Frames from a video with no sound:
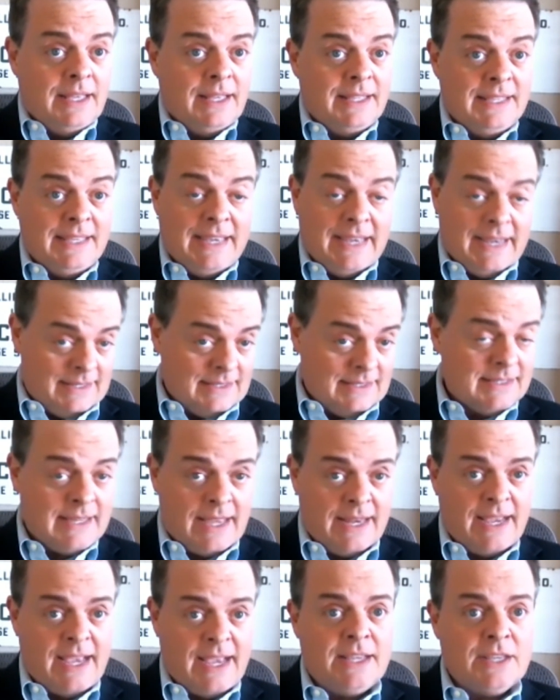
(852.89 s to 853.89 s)
Yes,
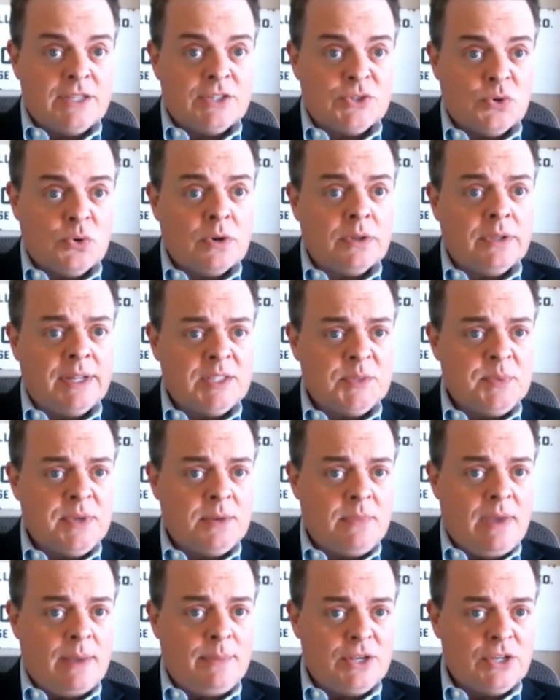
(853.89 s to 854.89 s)
and, and historically it's
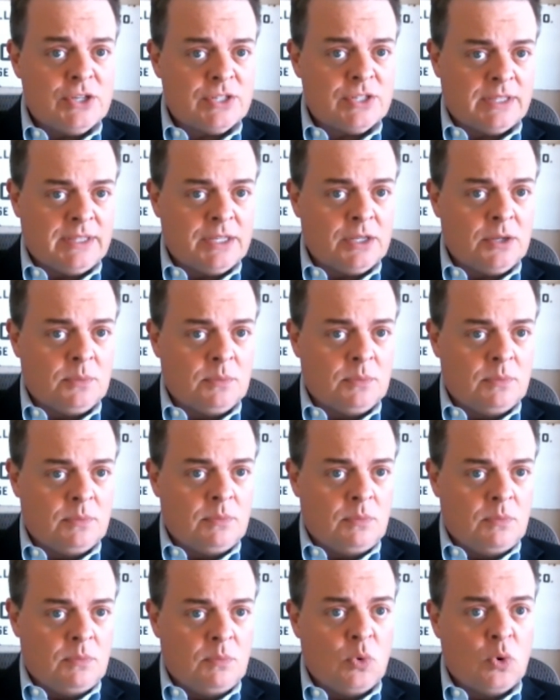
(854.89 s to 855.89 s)
been maybe just a little
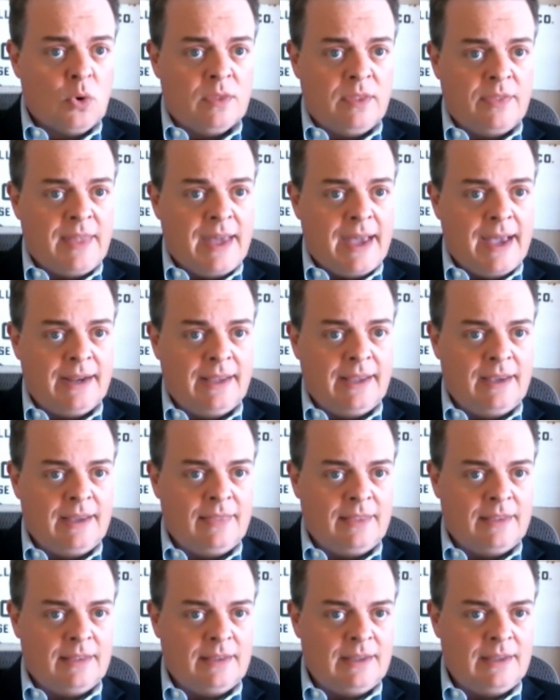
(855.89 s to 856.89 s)
more than that
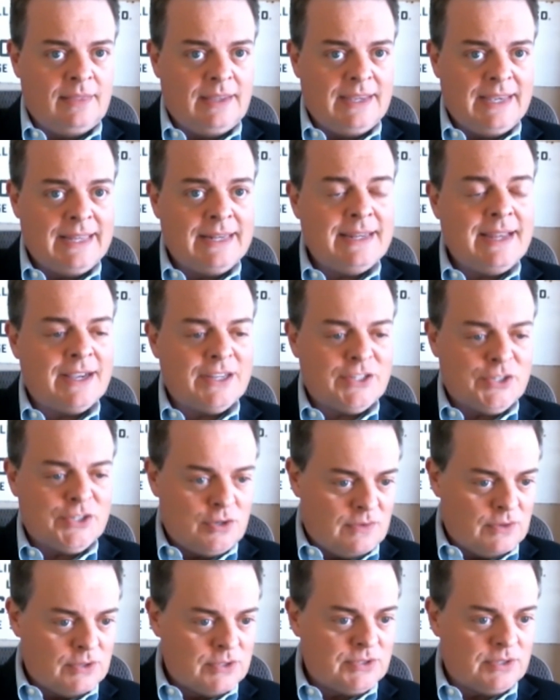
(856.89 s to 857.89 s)
in in the index
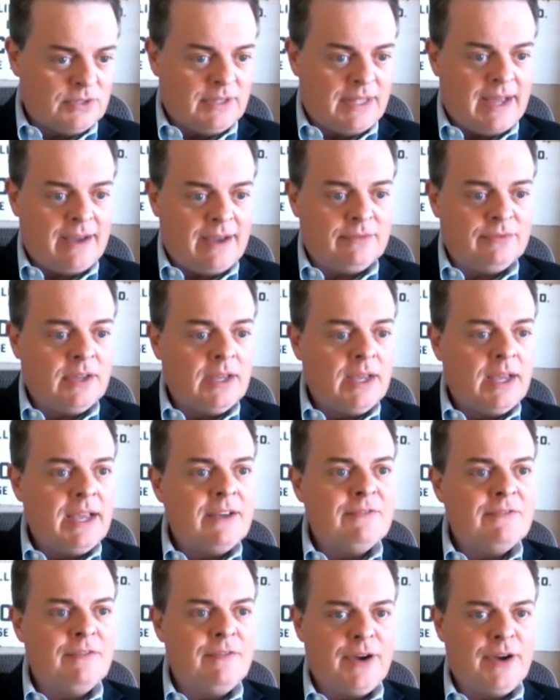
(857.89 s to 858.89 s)
universal life
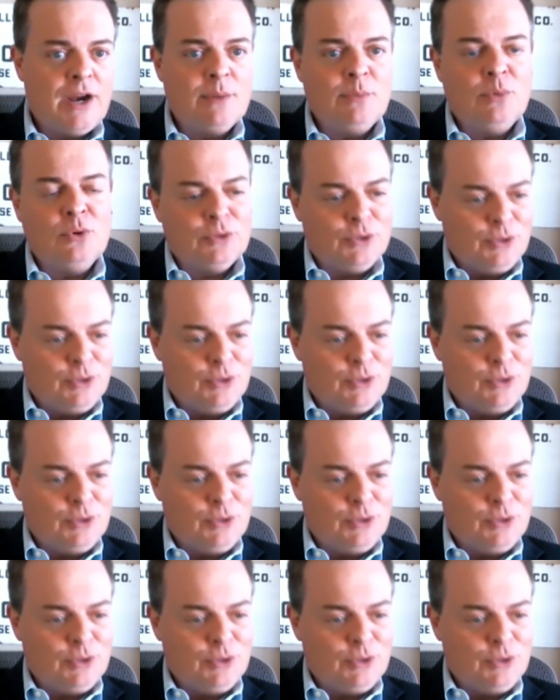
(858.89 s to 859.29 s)
variable.